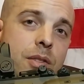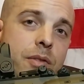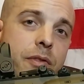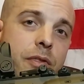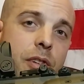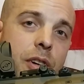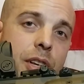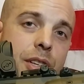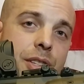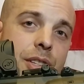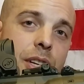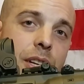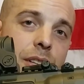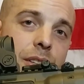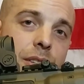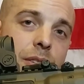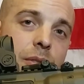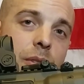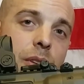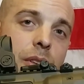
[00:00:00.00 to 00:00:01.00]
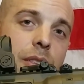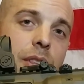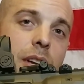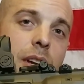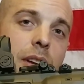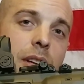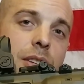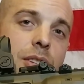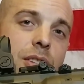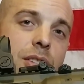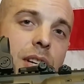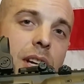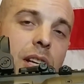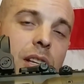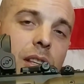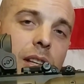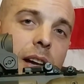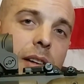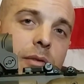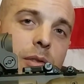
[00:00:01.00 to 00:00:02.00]
for instance, uh, it's just like a
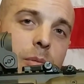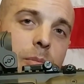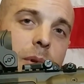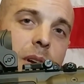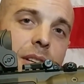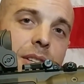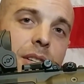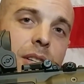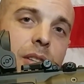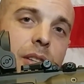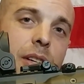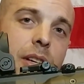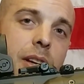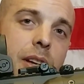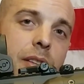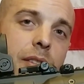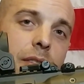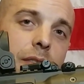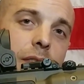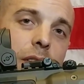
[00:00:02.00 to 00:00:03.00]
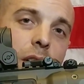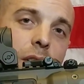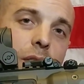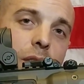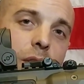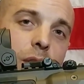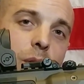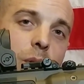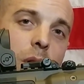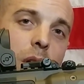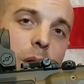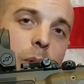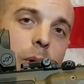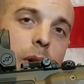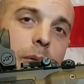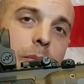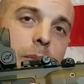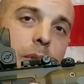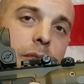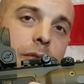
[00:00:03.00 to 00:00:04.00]
lever basically. The farther you are
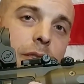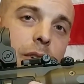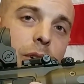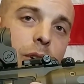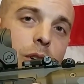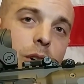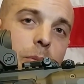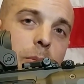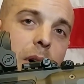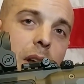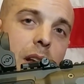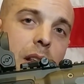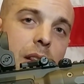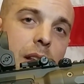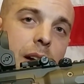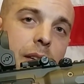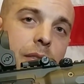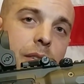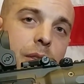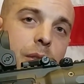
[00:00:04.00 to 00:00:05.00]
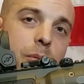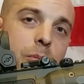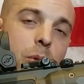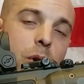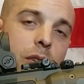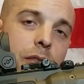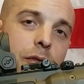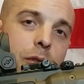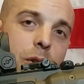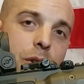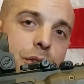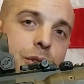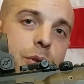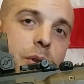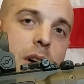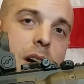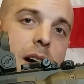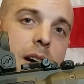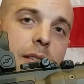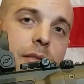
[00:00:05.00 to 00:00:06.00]
away from the fulcrum on a lever, the more force
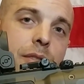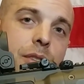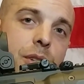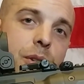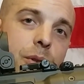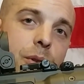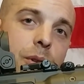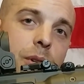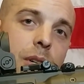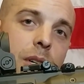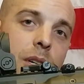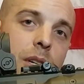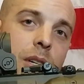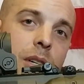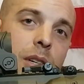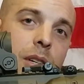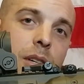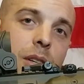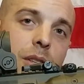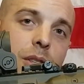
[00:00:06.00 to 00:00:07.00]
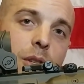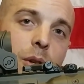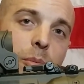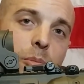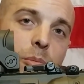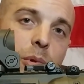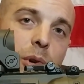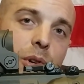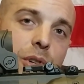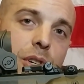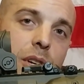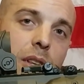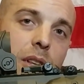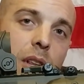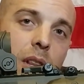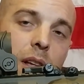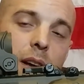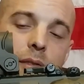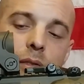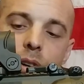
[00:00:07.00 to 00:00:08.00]
you have to to push on
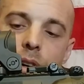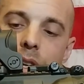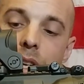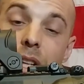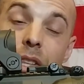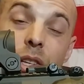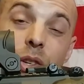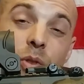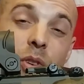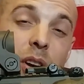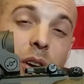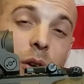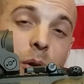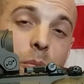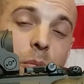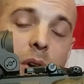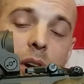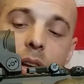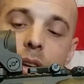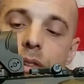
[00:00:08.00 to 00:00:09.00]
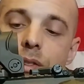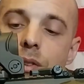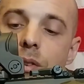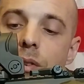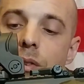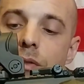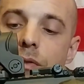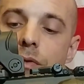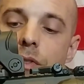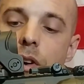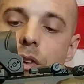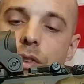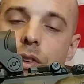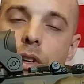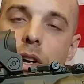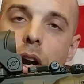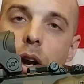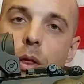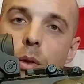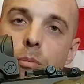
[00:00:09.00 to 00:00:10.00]
the lever and get the trigger to break. So
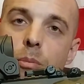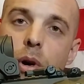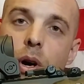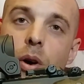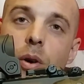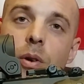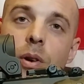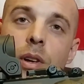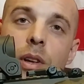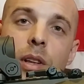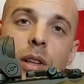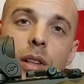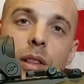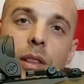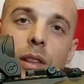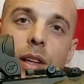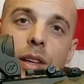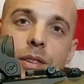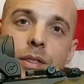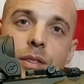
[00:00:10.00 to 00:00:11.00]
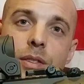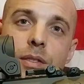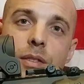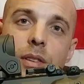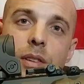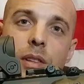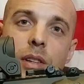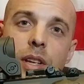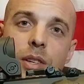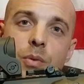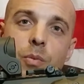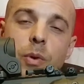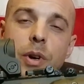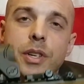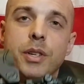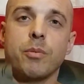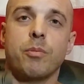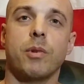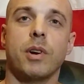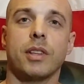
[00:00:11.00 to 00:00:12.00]
farther down the bow, less less
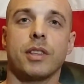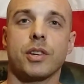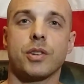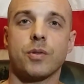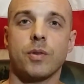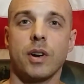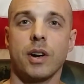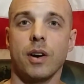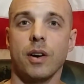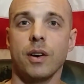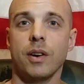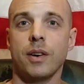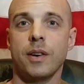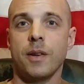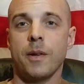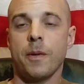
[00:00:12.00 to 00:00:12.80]
weight to break the trigger.